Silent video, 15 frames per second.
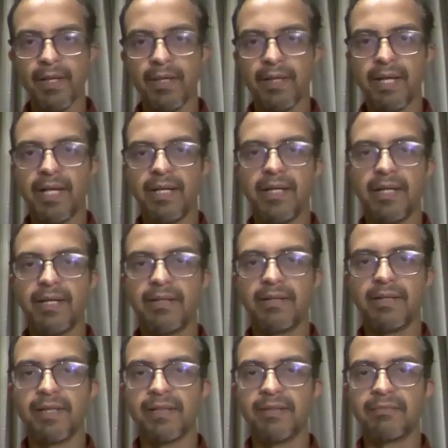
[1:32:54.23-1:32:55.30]
right,
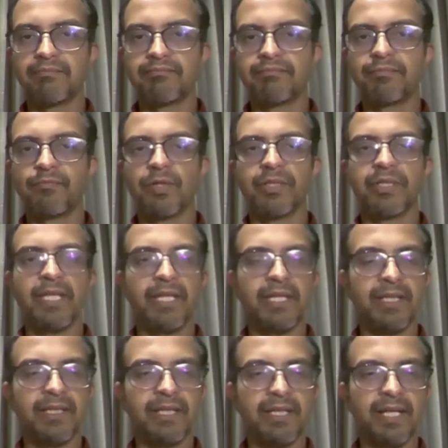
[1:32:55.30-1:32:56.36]
and were
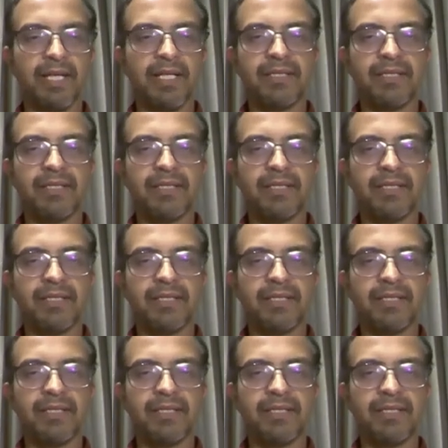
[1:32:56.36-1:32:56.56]
thinking that, hey,